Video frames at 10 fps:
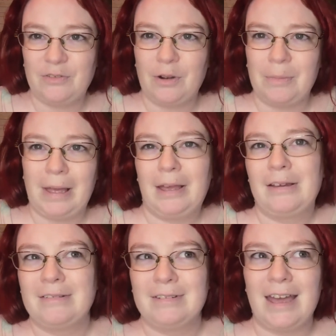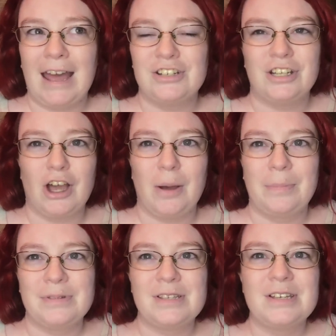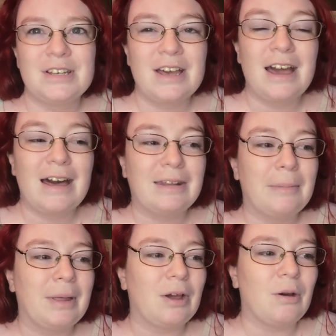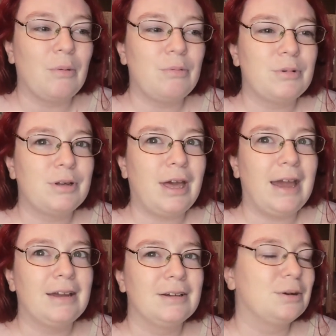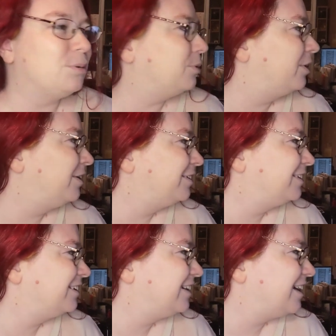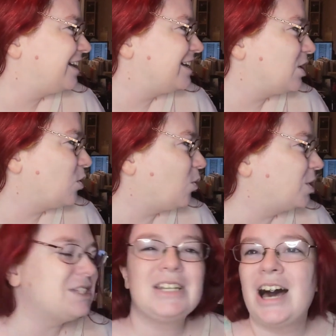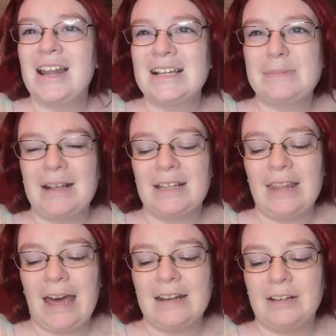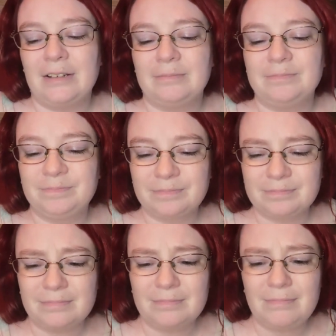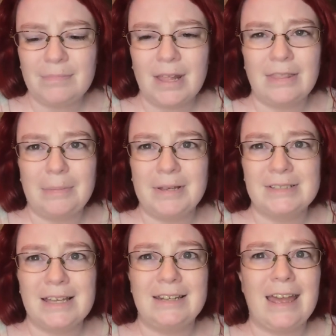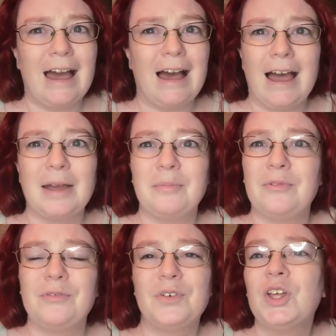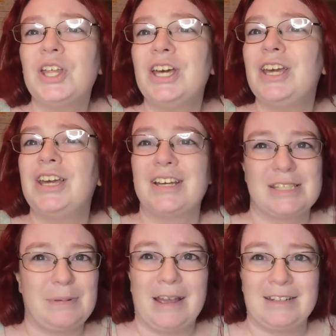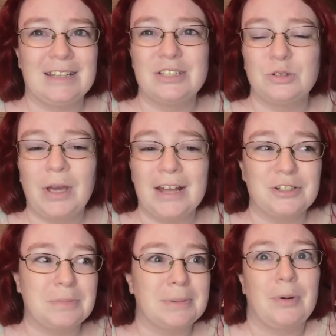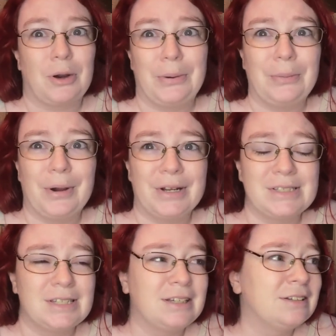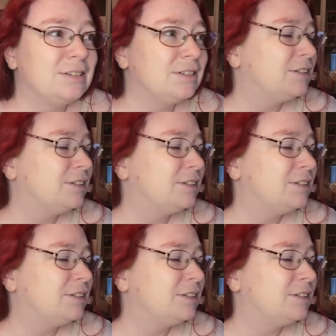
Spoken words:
from like catching up, and I'm like, okay, cool. Was not expecting that. That being said, yeah, I'm fully expecting to catch up tomorrow, honestly.